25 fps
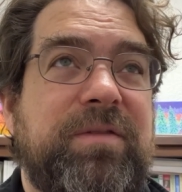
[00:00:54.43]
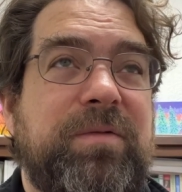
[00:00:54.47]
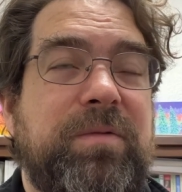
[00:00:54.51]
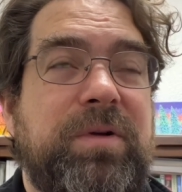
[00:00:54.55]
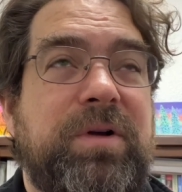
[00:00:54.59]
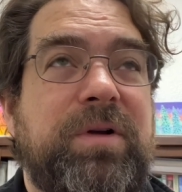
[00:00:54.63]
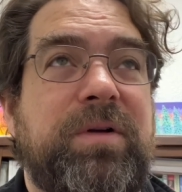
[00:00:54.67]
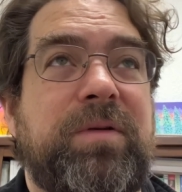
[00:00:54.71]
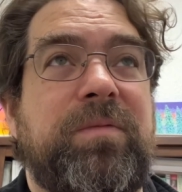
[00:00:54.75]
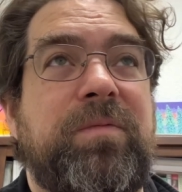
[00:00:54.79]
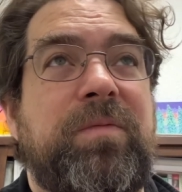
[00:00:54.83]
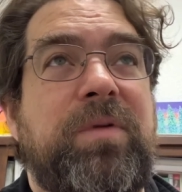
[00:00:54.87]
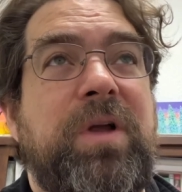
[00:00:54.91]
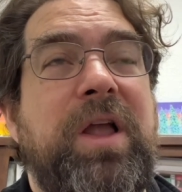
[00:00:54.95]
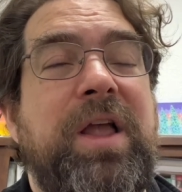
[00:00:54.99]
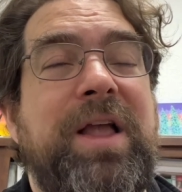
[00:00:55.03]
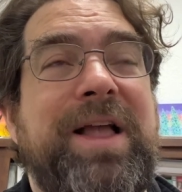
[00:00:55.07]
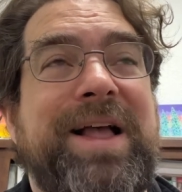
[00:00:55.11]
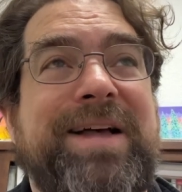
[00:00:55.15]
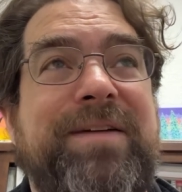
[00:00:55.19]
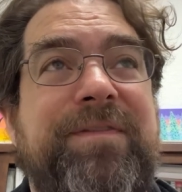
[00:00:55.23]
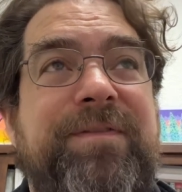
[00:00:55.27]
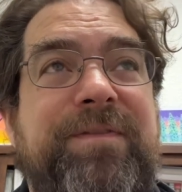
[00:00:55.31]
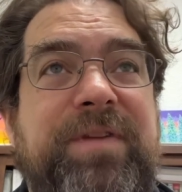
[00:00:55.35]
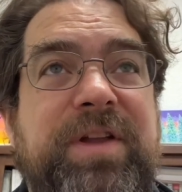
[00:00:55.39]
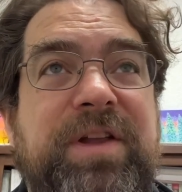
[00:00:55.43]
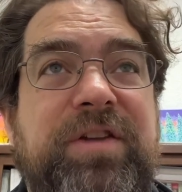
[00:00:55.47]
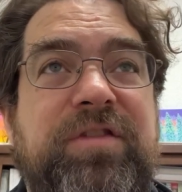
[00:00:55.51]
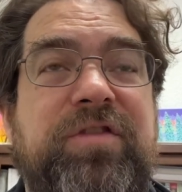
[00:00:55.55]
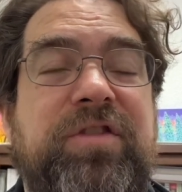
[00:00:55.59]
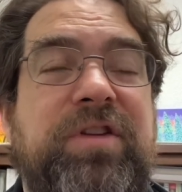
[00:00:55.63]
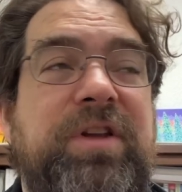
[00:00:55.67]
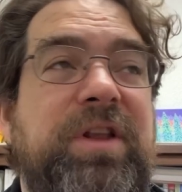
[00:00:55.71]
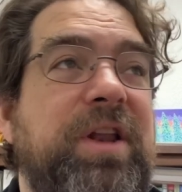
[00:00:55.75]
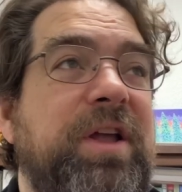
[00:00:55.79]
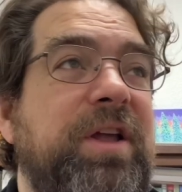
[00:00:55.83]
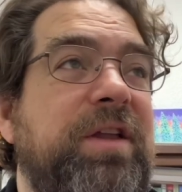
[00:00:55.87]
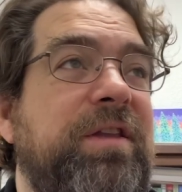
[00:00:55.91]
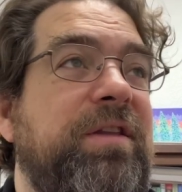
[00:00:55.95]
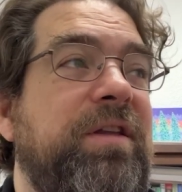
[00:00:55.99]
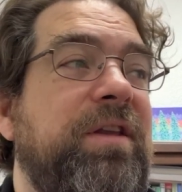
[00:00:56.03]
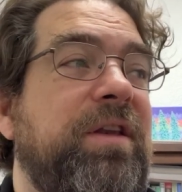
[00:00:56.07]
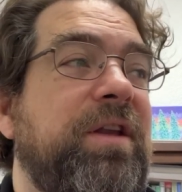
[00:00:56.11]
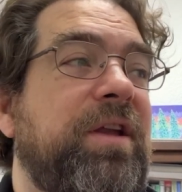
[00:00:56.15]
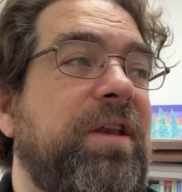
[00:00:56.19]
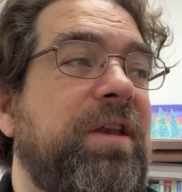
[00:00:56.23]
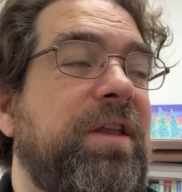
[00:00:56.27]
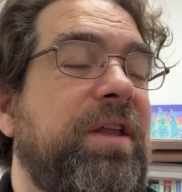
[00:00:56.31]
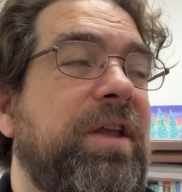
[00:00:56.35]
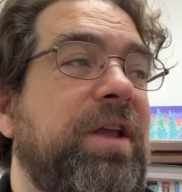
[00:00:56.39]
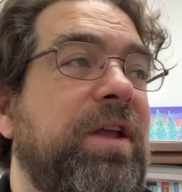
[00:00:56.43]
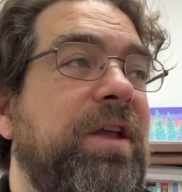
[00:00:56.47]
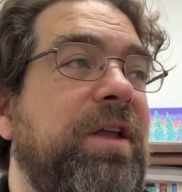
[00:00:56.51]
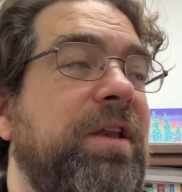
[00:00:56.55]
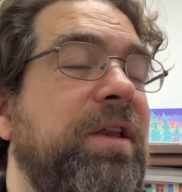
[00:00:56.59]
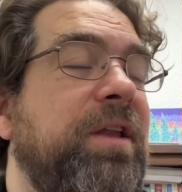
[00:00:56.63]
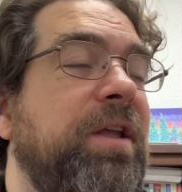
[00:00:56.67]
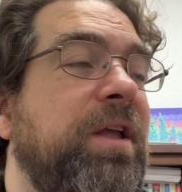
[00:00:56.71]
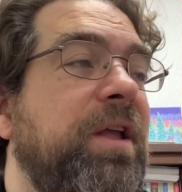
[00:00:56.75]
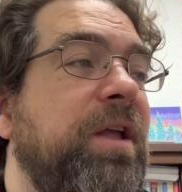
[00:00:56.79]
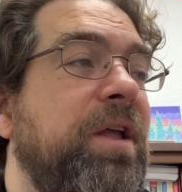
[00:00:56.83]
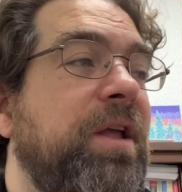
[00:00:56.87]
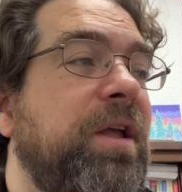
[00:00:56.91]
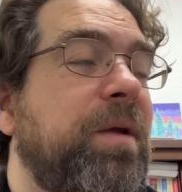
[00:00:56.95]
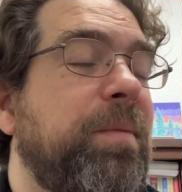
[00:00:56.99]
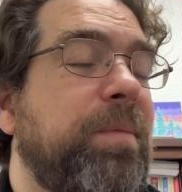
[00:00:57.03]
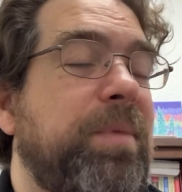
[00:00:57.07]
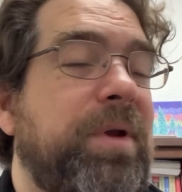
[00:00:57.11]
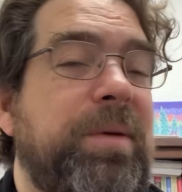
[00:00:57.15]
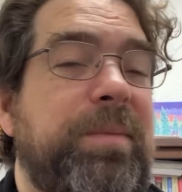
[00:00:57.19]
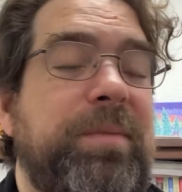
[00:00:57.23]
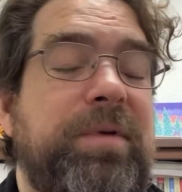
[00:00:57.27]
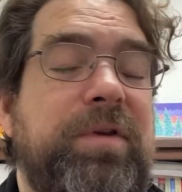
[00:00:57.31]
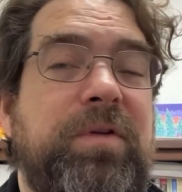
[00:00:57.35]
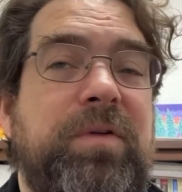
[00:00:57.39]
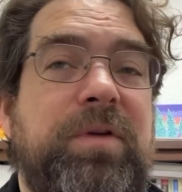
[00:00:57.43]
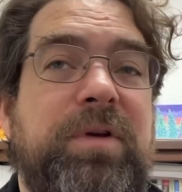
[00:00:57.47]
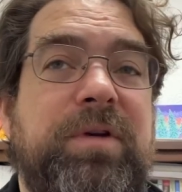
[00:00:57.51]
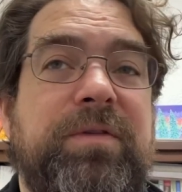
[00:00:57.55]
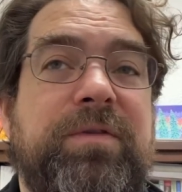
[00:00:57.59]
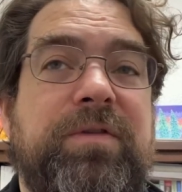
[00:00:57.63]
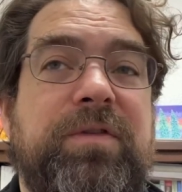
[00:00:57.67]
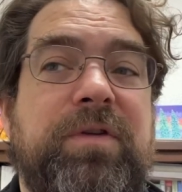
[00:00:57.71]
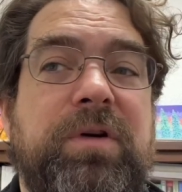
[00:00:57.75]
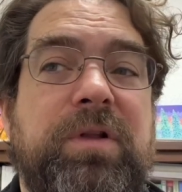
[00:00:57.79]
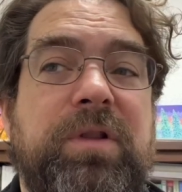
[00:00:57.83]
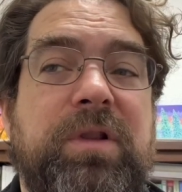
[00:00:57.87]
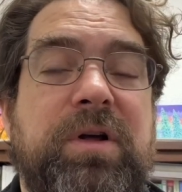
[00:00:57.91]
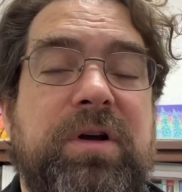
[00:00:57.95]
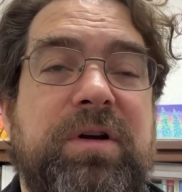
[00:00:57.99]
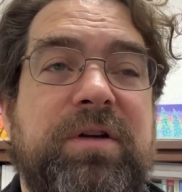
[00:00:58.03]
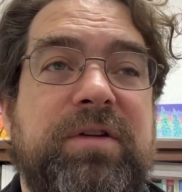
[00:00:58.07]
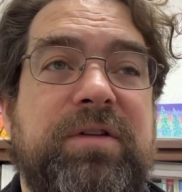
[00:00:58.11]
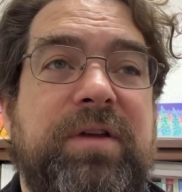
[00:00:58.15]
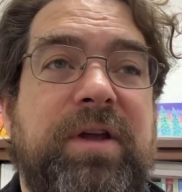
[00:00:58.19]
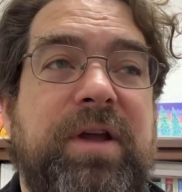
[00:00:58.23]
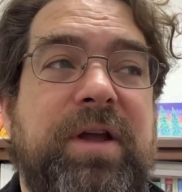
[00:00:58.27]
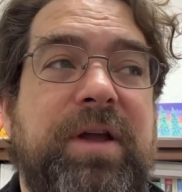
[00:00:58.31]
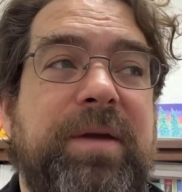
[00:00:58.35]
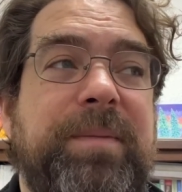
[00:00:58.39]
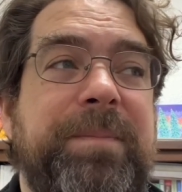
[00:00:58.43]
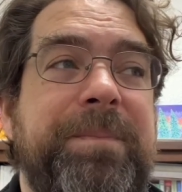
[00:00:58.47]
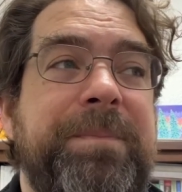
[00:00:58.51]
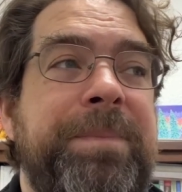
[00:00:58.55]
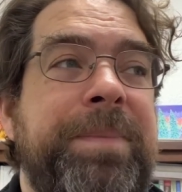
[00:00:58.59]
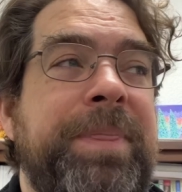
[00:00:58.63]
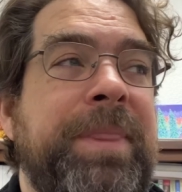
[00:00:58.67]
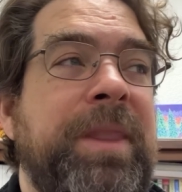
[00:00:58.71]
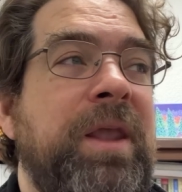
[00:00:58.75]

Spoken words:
Well, officially 1998, but I've been doing it for a long time.